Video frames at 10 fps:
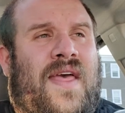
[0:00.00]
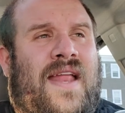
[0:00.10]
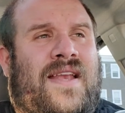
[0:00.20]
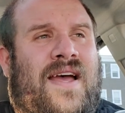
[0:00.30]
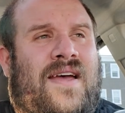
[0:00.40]

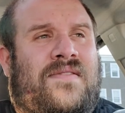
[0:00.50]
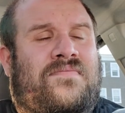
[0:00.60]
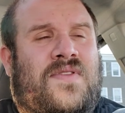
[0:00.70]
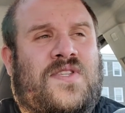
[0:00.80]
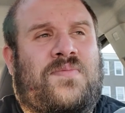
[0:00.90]
then, uh,
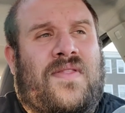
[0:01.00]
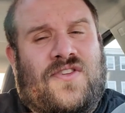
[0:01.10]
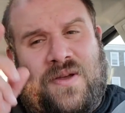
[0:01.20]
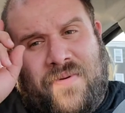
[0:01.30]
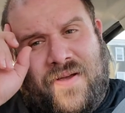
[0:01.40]
this has been the
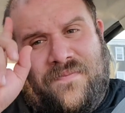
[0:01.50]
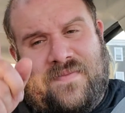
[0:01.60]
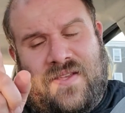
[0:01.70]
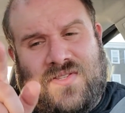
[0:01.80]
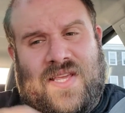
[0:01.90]

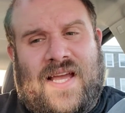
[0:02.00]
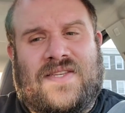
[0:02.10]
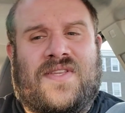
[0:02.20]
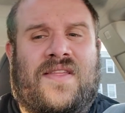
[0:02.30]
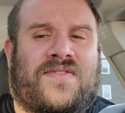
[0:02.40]
Chippa. See you
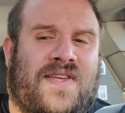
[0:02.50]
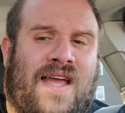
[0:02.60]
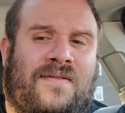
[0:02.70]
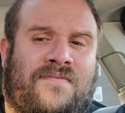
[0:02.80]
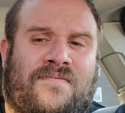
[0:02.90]
guys on the other
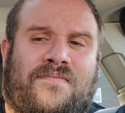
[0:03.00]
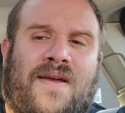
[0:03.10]
side.